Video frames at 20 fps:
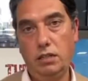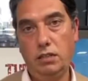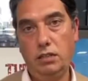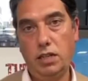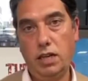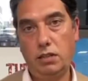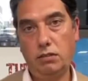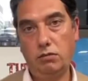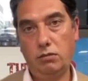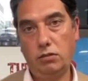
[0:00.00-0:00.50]

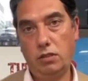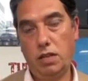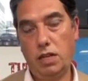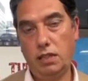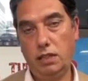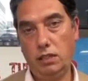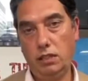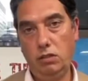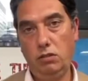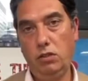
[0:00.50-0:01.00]
channels
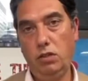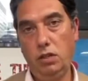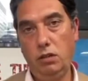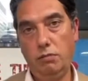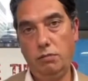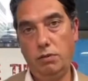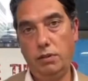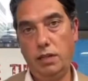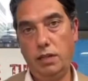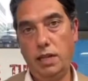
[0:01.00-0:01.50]
like
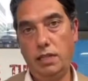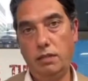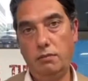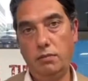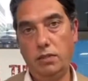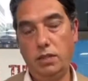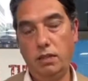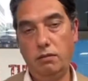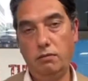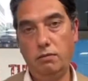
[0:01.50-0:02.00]
YouTube lend
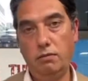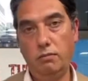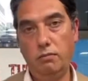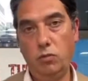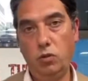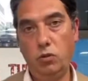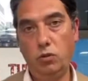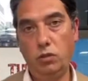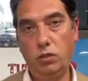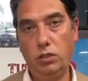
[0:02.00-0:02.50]
themselves
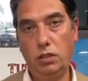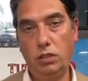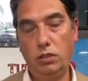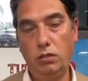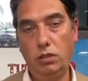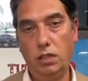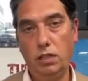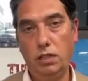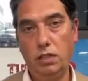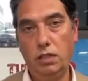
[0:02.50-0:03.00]
more
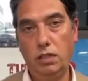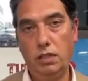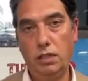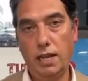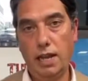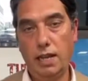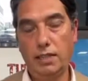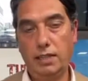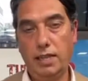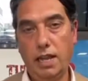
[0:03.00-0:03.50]
to
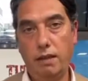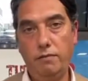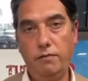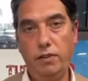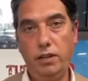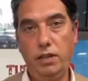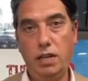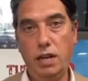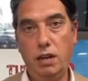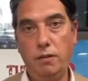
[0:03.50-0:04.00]
landscape
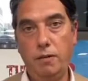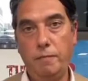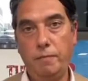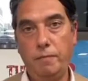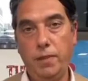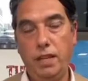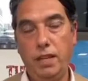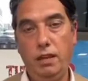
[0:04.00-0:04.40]
video.